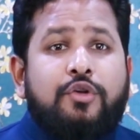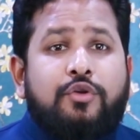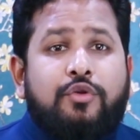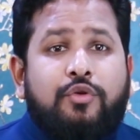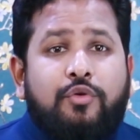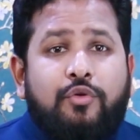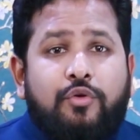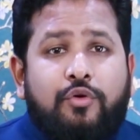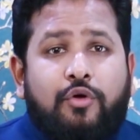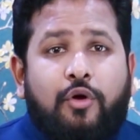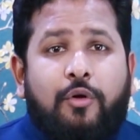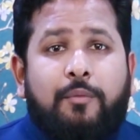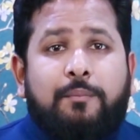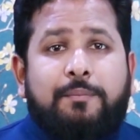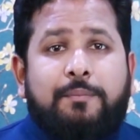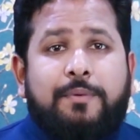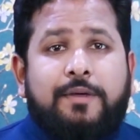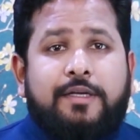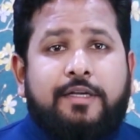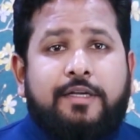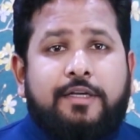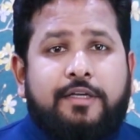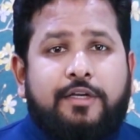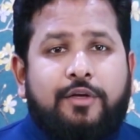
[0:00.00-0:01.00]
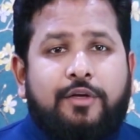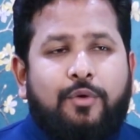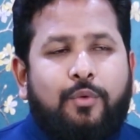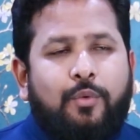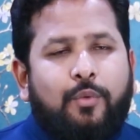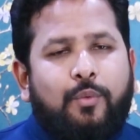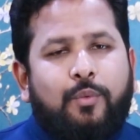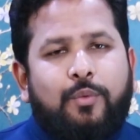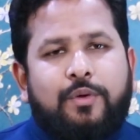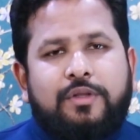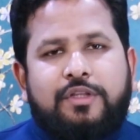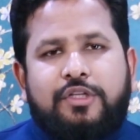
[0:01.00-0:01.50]
too
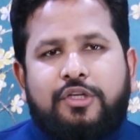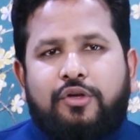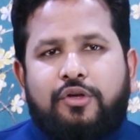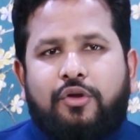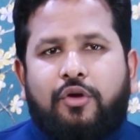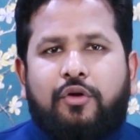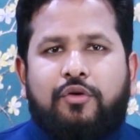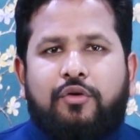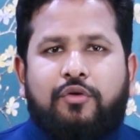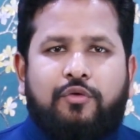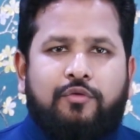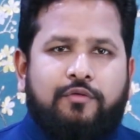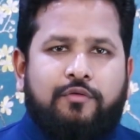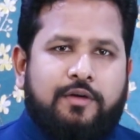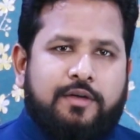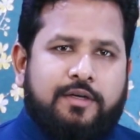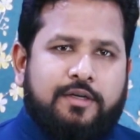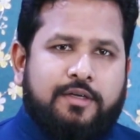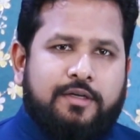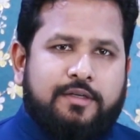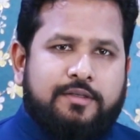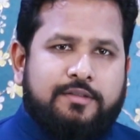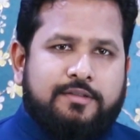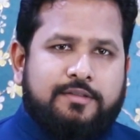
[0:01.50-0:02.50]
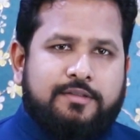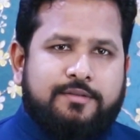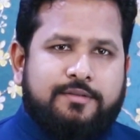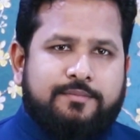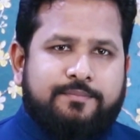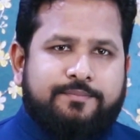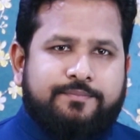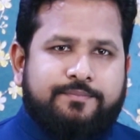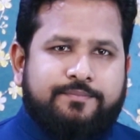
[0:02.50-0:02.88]
competitive with your co-workers.